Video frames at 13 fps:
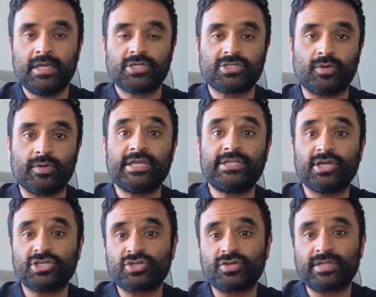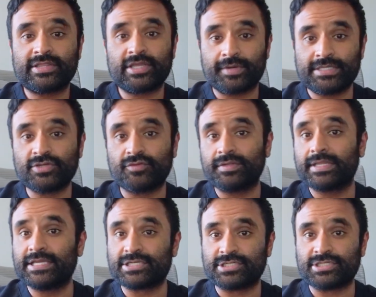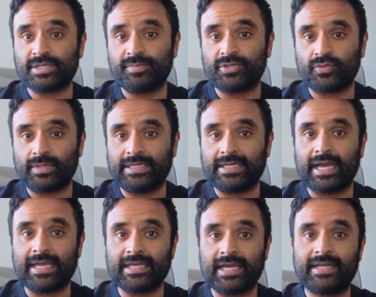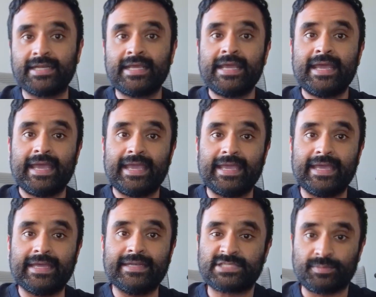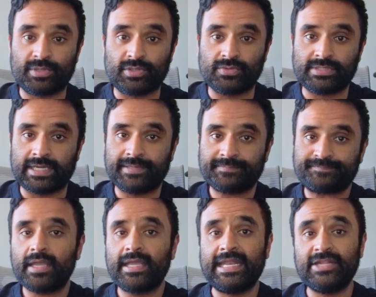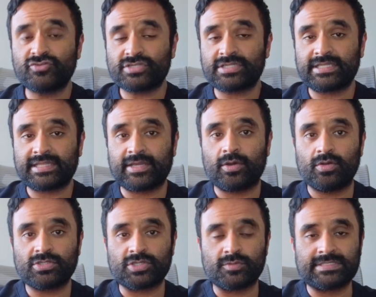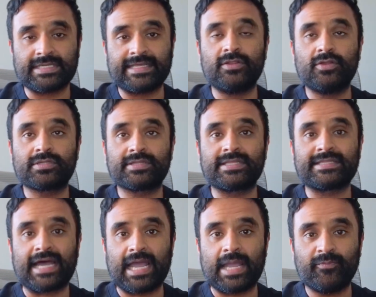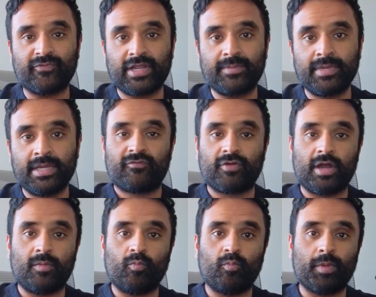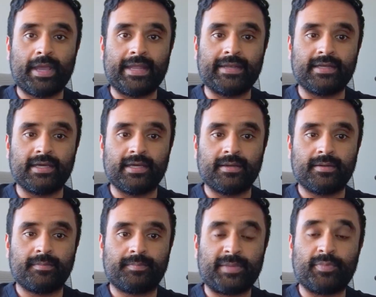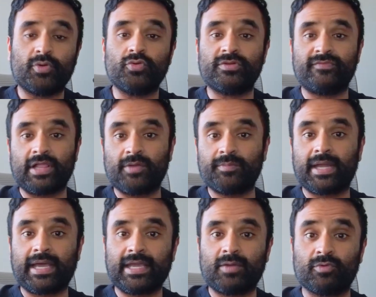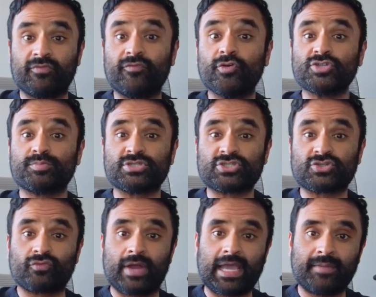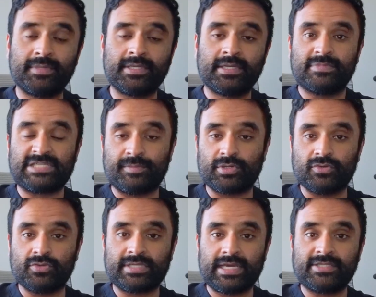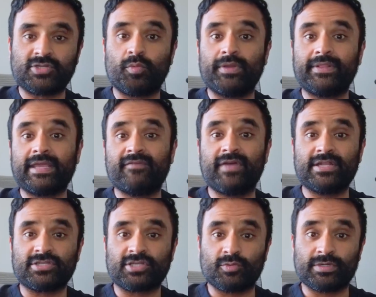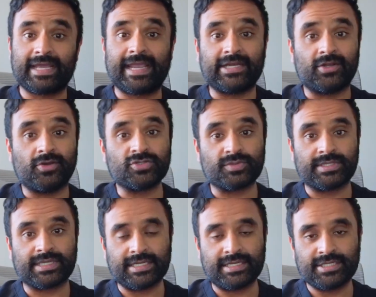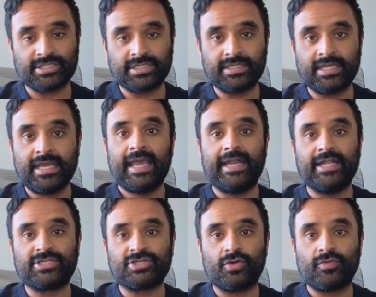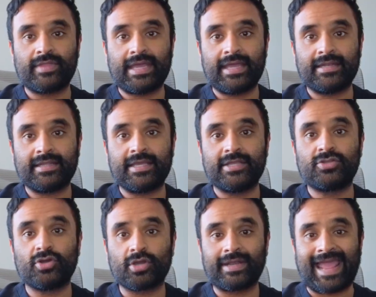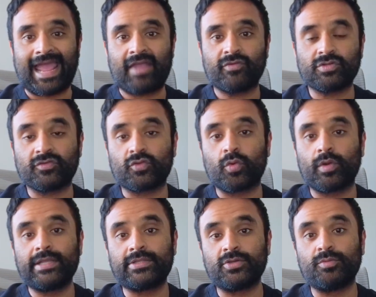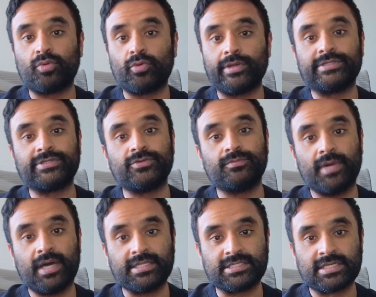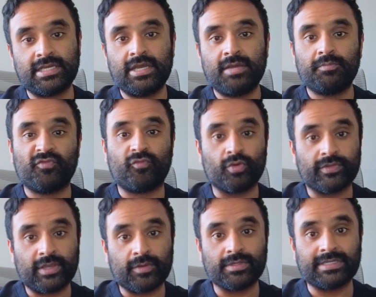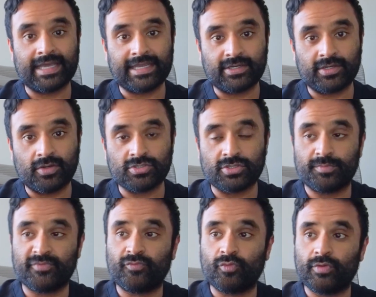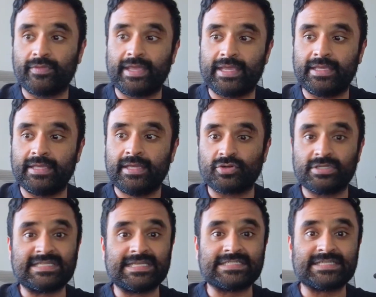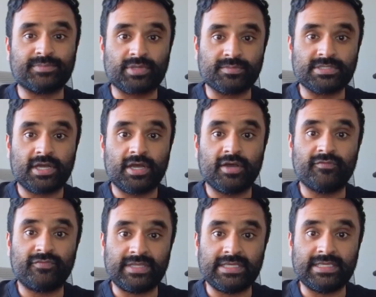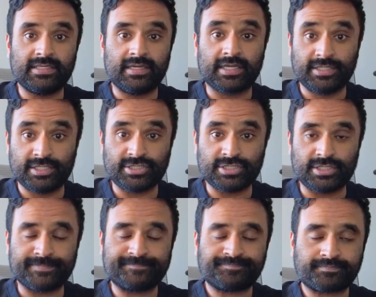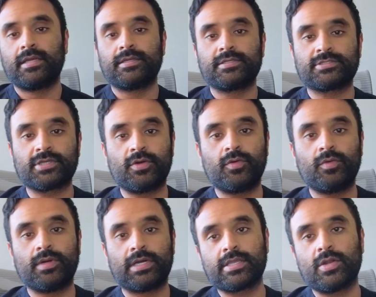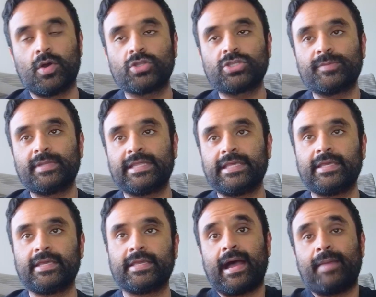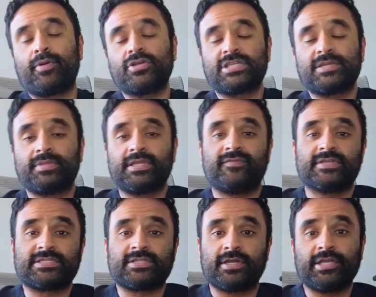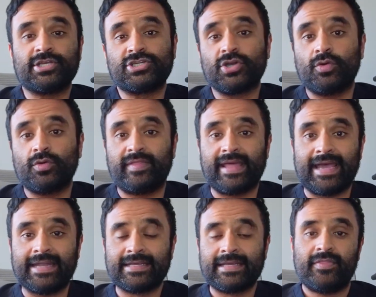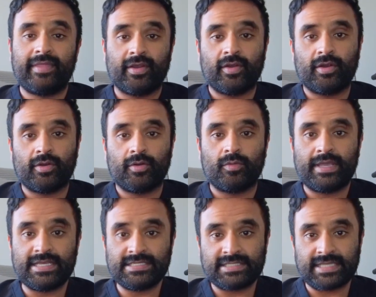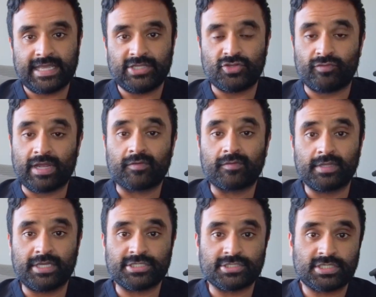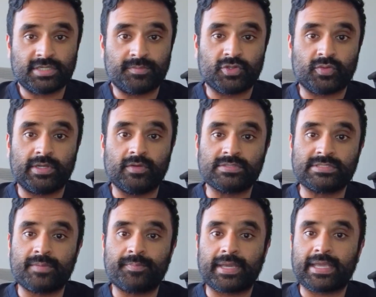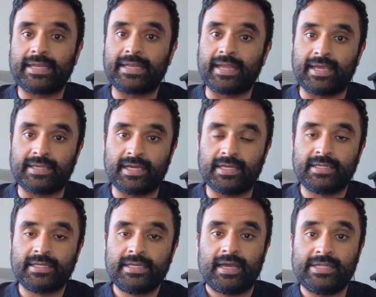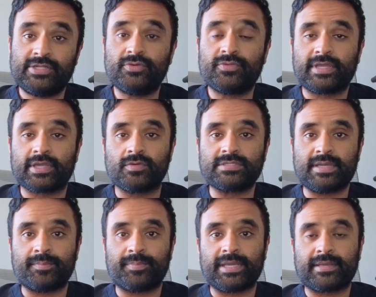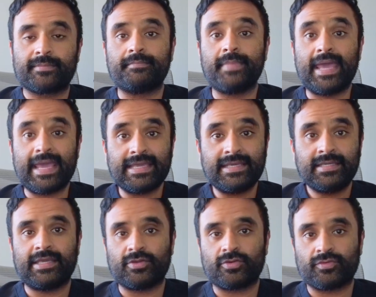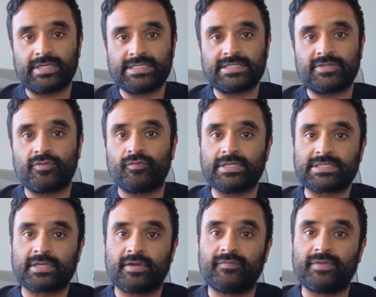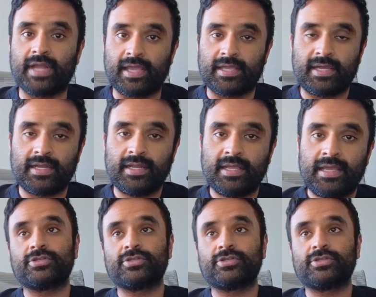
So it does show that there is a relationship between N I O N and semaglutide. An interesting thing also is that they looked at the time frame from when people who developed N I O N were first prescribed semaglutide to when they eventually were diagnosed with the condition. And it showed that it took an average of twenty-two point two months before they were diagnosed or before they started seeing symptoms of the condition. So, you know, ultimately, I personally believe the study showed that there is a direct relationship between Ozempic and N I O N. I do think Ozempic may increase the risk of N I O N.